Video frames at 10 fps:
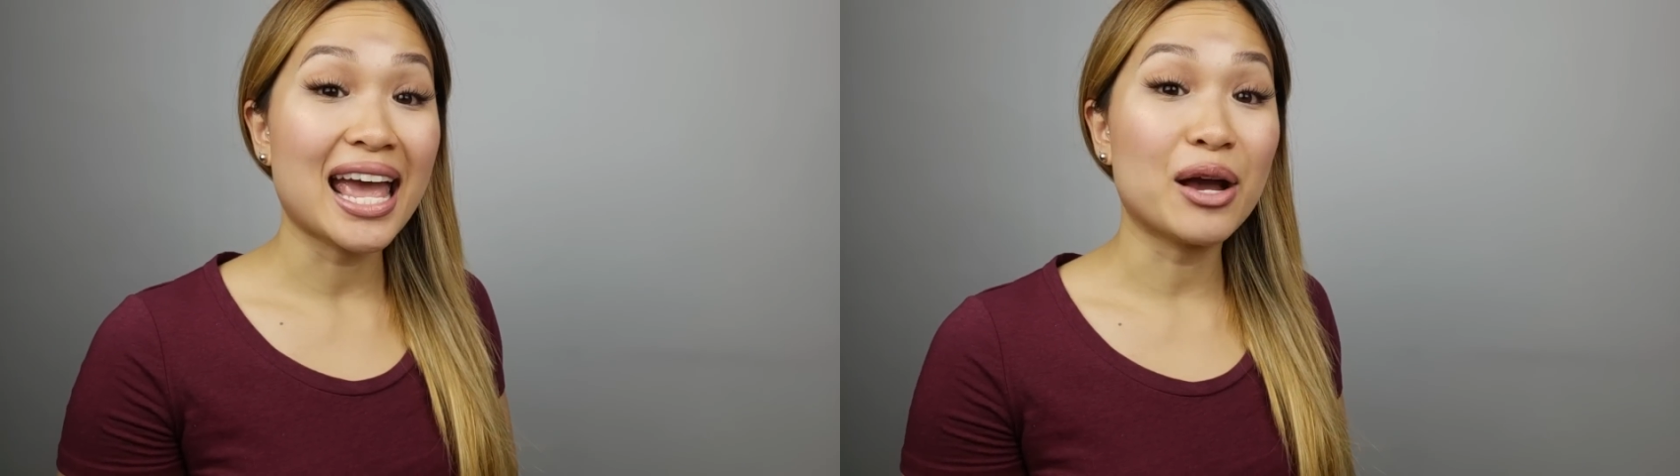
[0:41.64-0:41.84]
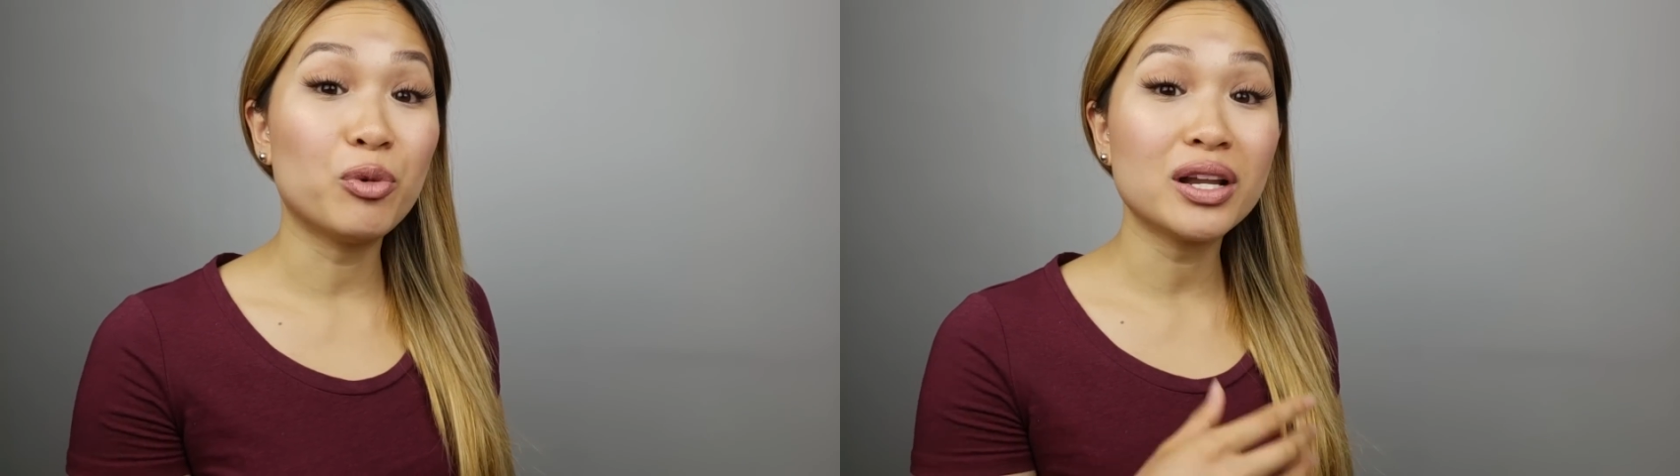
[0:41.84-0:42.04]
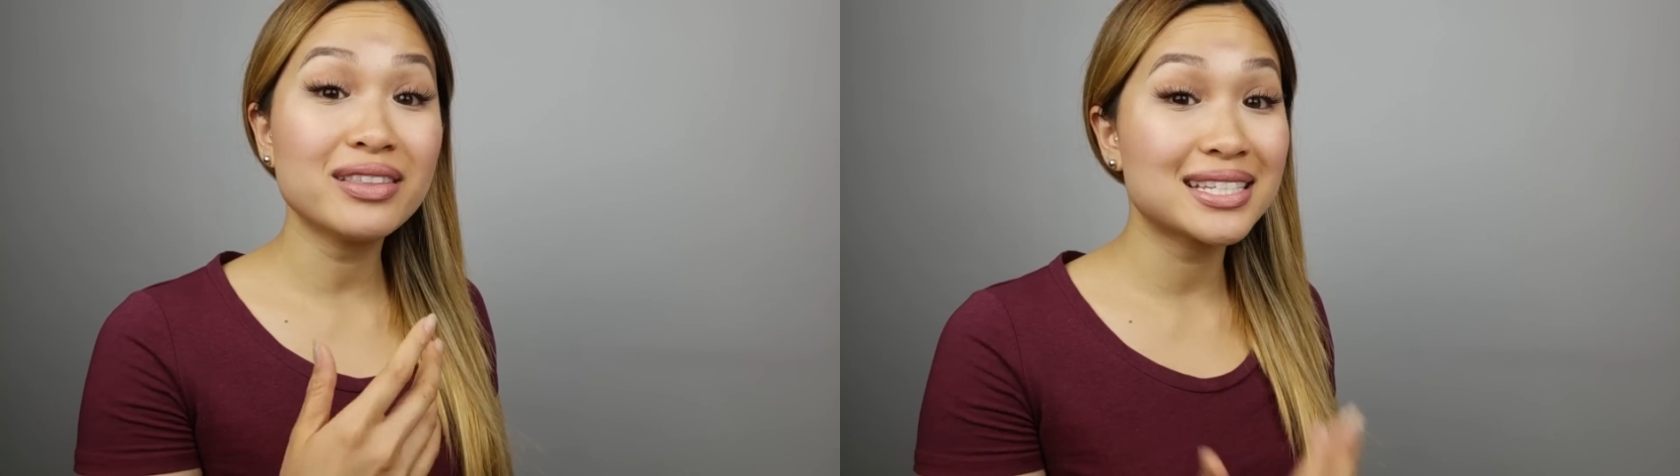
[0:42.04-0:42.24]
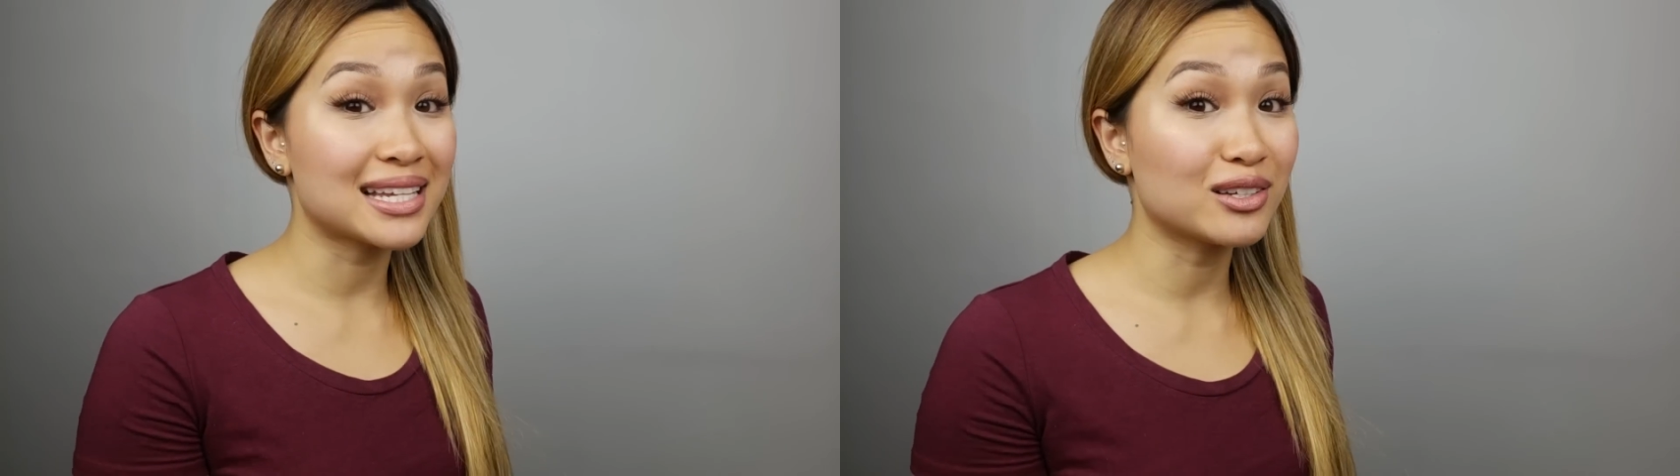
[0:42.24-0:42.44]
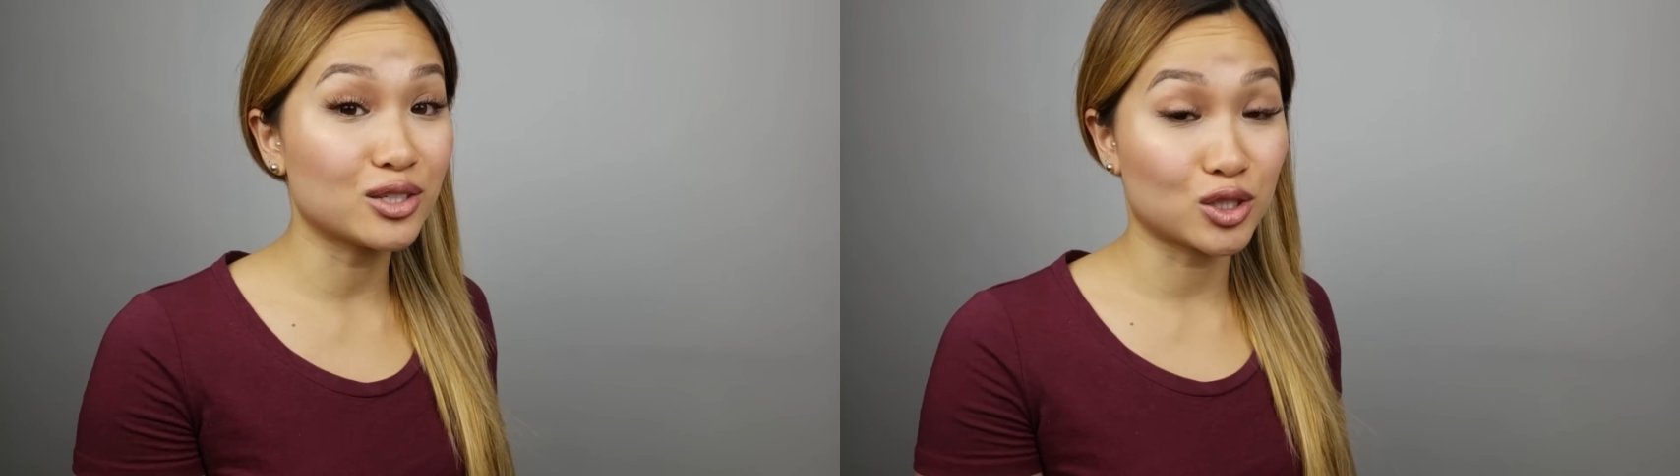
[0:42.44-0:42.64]
and one of the
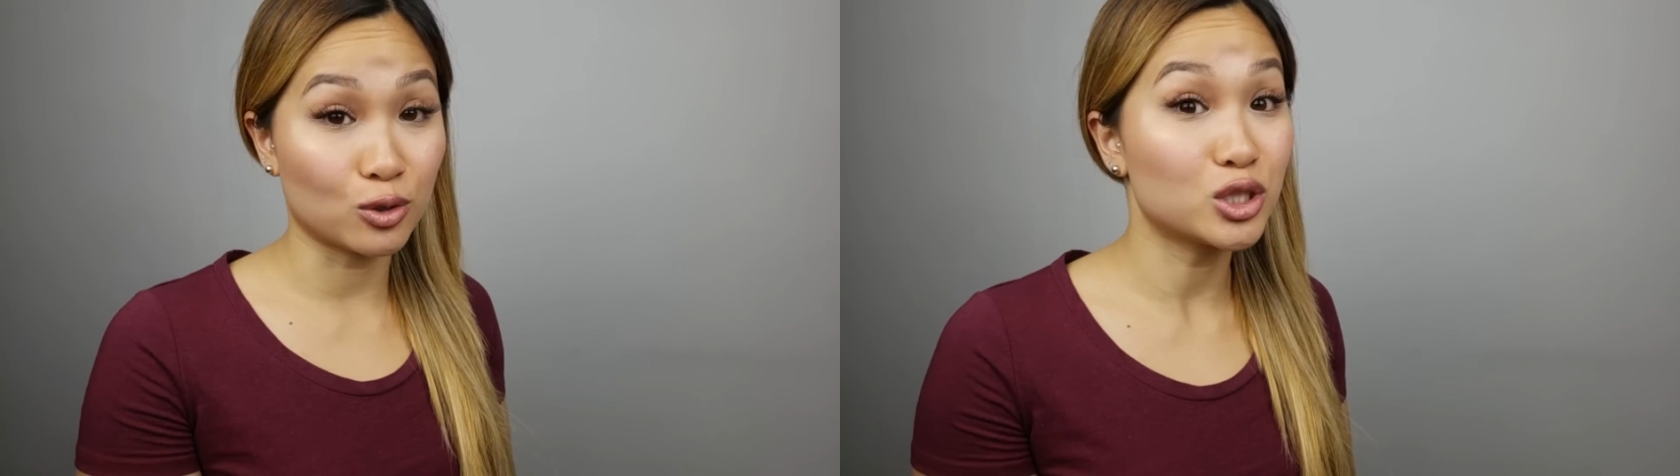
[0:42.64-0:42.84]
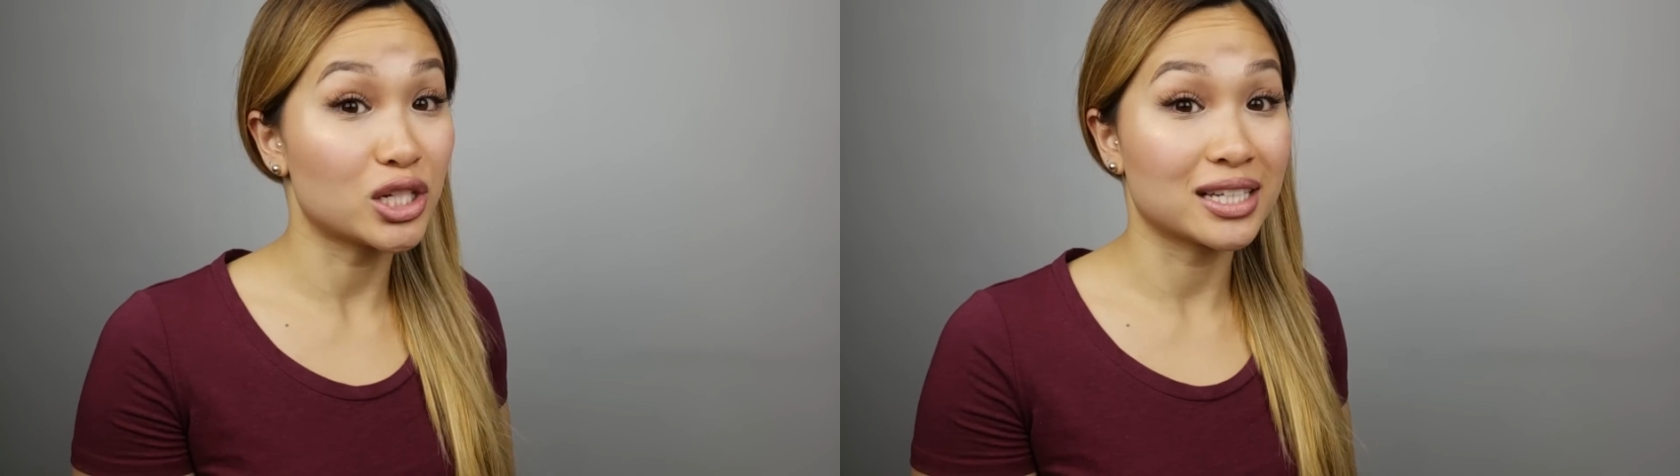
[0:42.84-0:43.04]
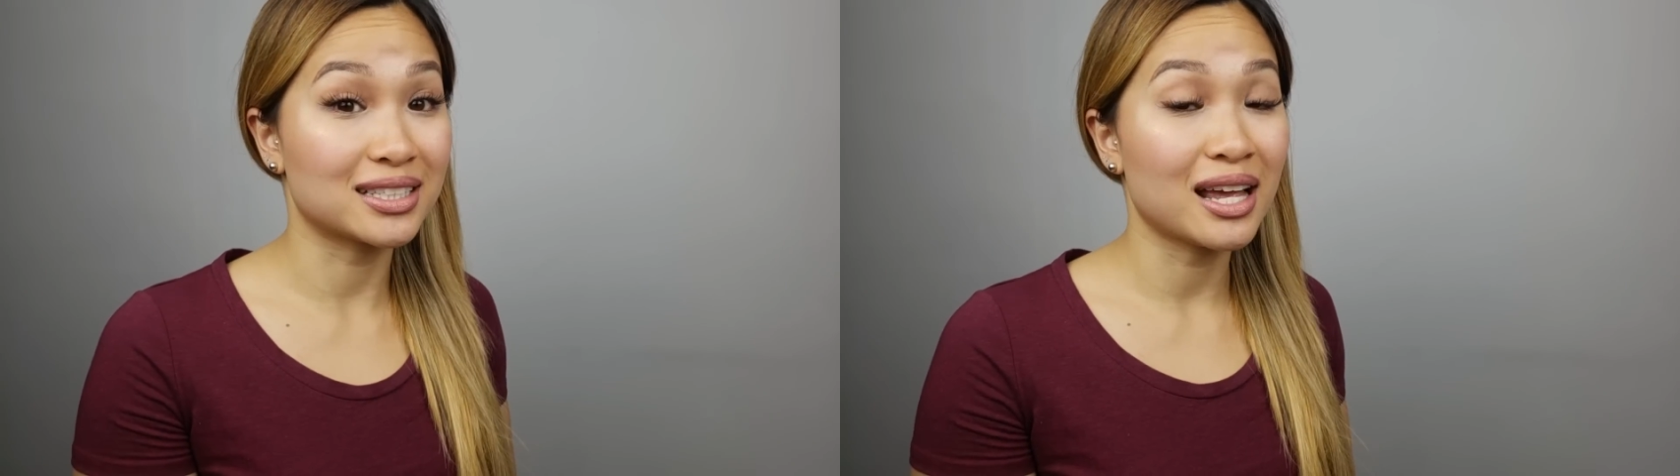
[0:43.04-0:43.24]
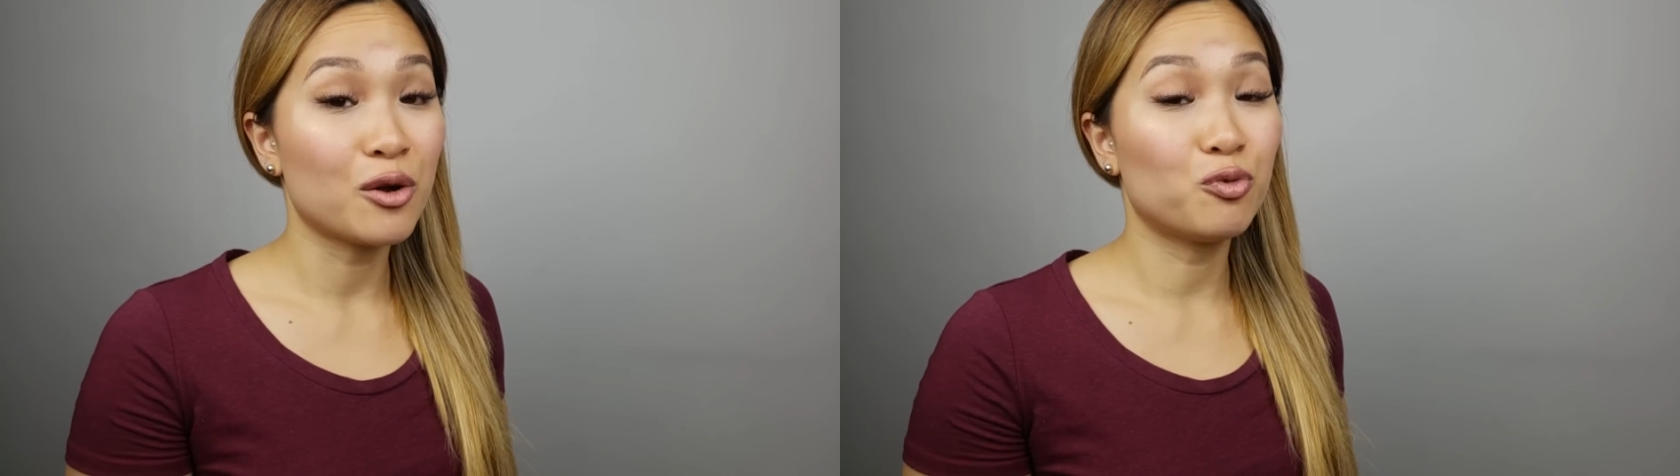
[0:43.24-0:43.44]
sales associates